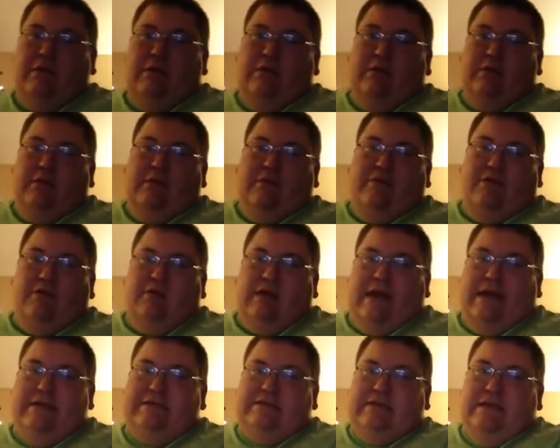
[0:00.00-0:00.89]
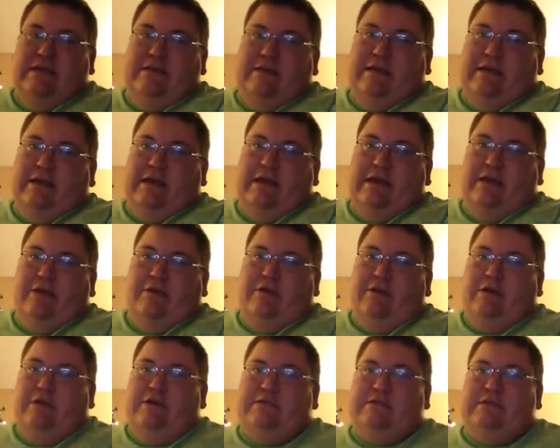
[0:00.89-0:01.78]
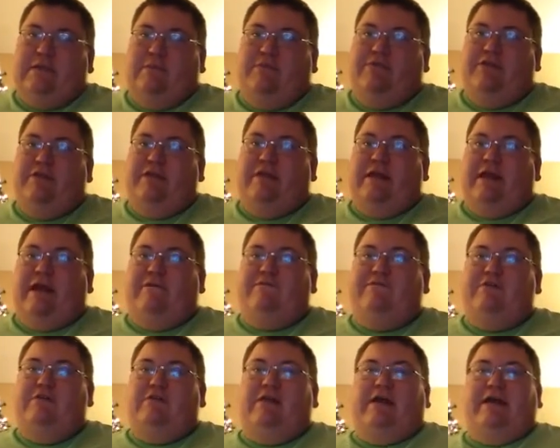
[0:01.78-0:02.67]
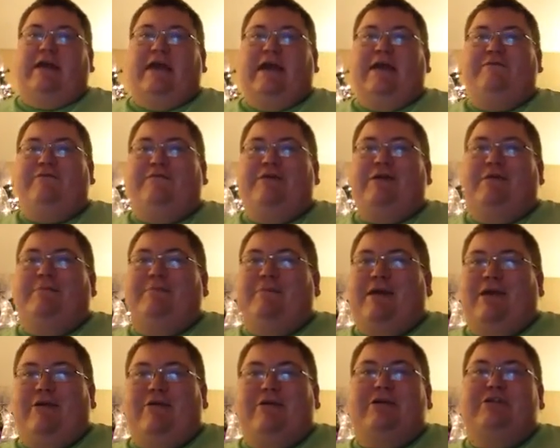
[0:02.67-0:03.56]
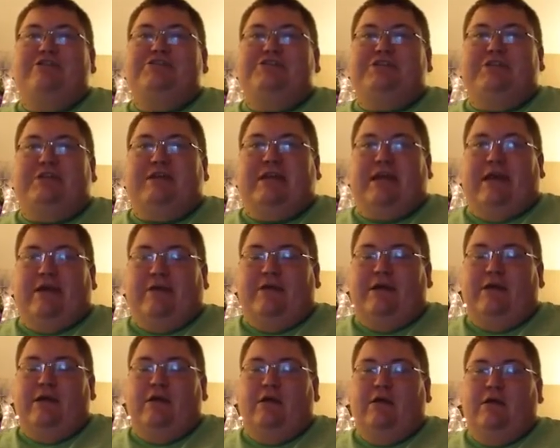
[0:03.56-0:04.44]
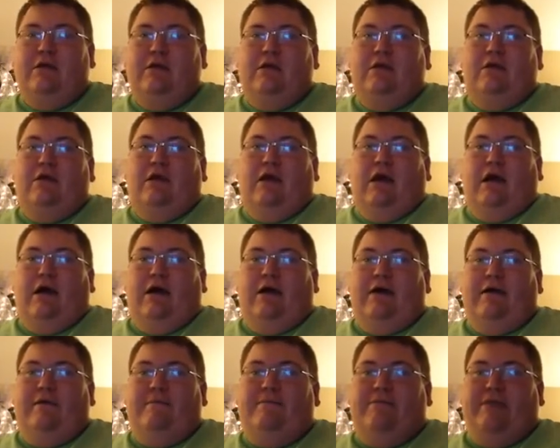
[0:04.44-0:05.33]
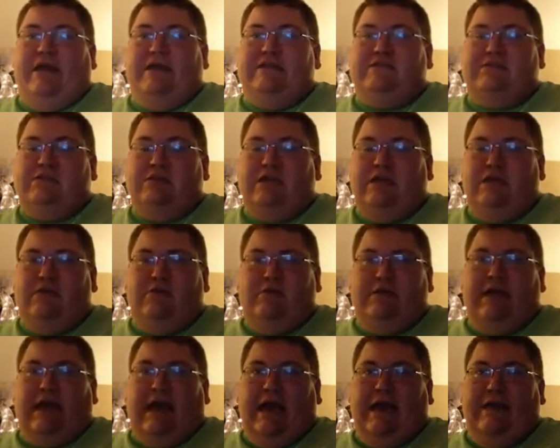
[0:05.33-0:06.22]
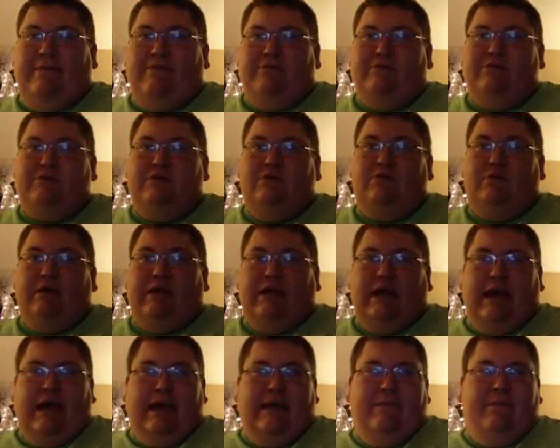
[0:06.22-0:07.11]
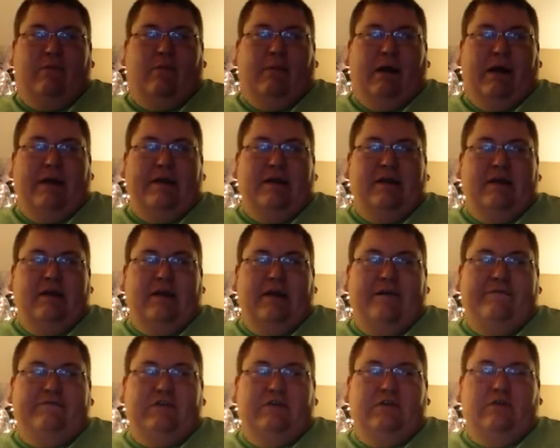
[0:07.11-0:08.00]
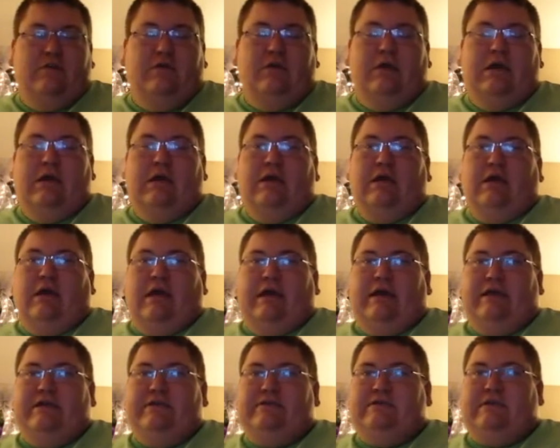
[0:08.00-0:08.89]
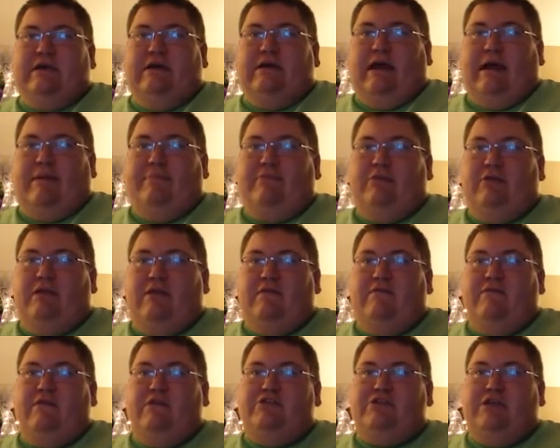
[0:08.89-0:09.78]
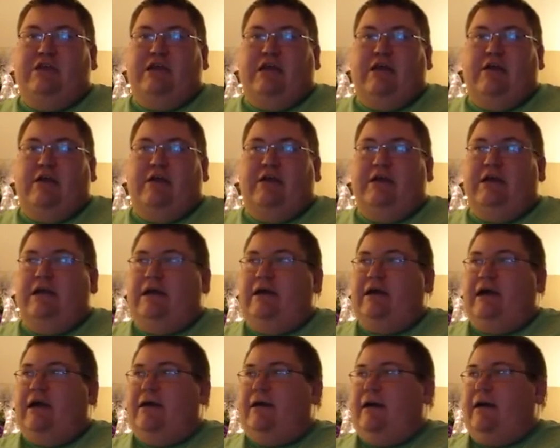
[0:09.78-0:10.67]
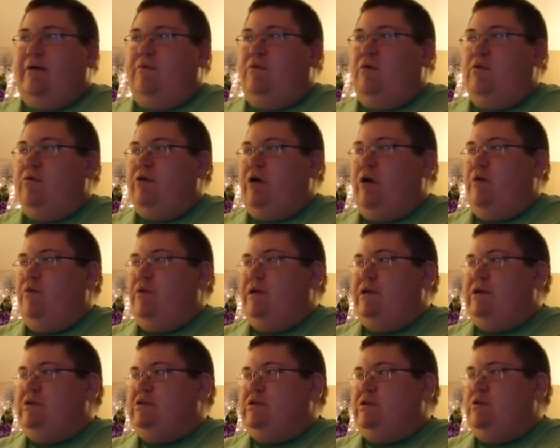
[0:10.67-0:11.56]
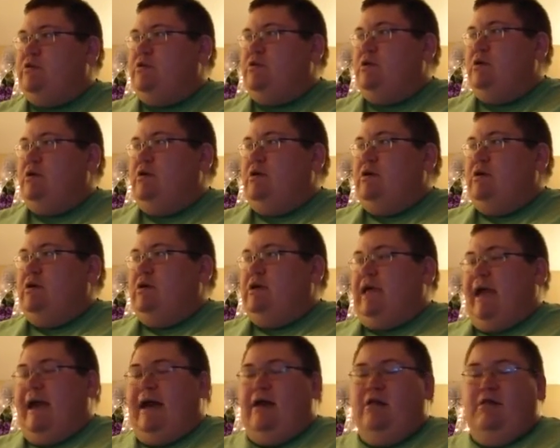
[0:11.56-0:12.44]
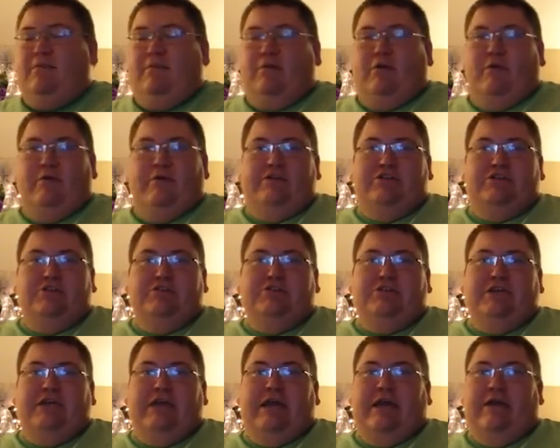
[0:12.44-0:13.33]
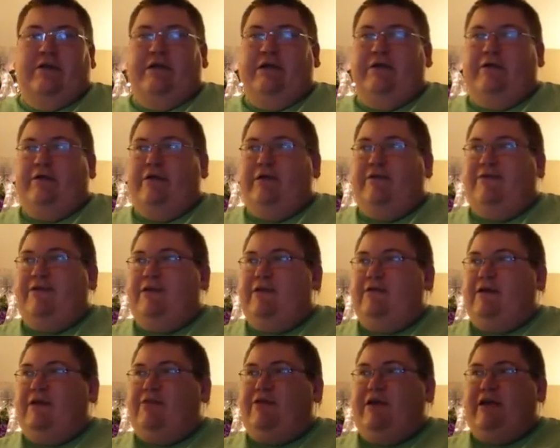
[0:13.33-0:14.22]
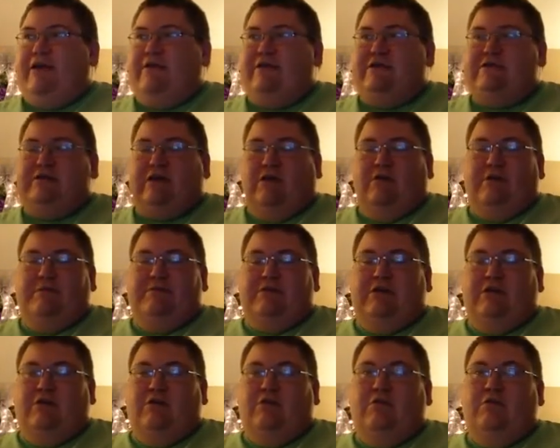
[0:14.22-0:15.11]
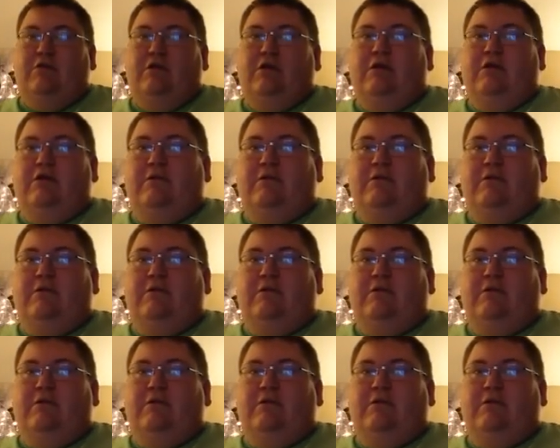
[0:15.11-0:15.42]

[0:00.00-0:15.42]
The last thing that I carry is something that I feel like every American should carry, that is legally able to and able-bodied enough to, is I believe you should carry. Now, I won't go into caliber that you should carry or anything like that. That's all up to you.